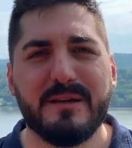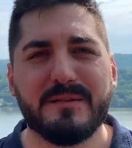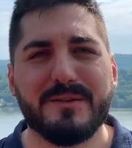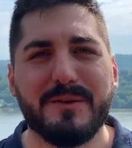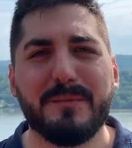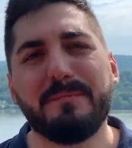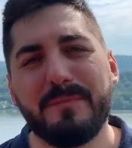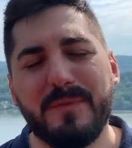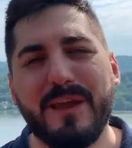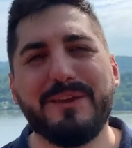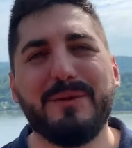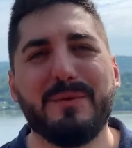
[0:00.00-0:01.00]
So
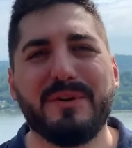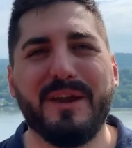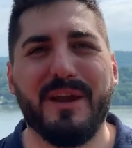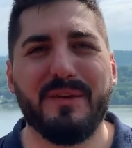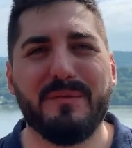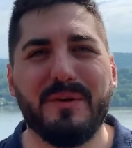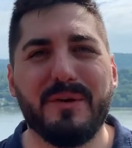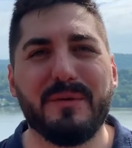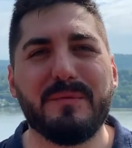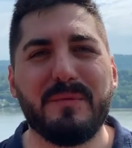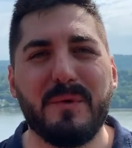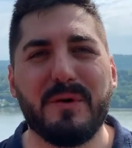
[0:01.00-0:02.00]
thank you,
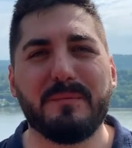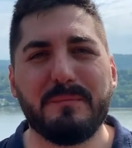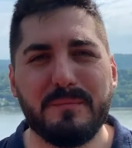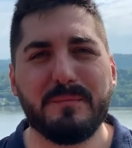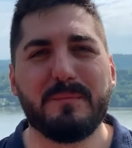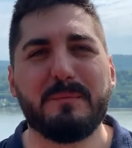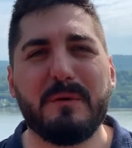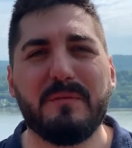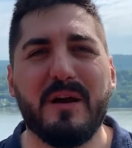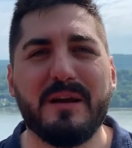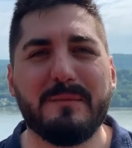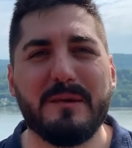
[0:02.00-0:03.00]
OrganoVIR, for
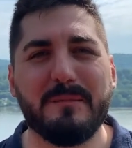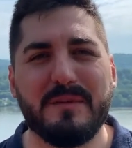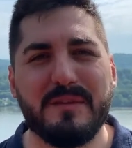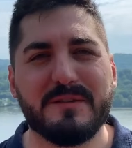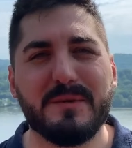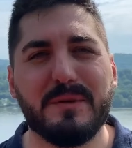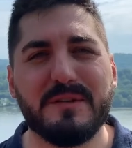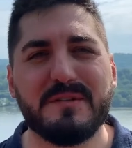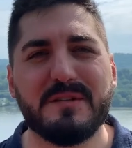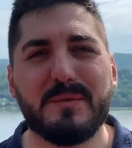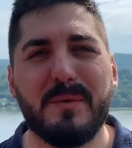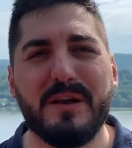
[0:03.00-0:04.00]
providing me with this
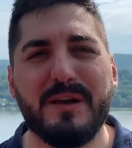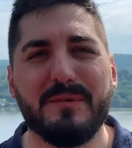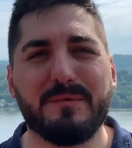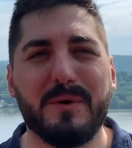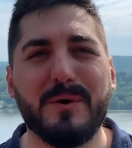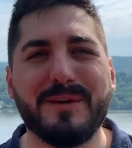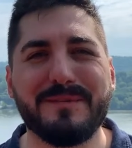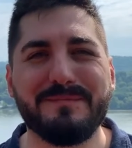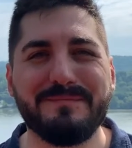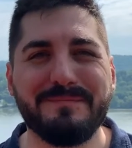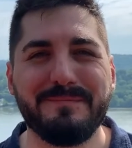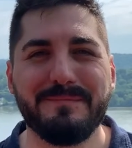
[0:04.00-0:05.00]
holistic way of
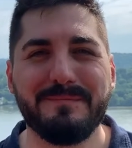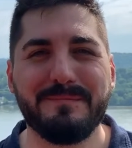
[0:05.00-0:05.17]
growing.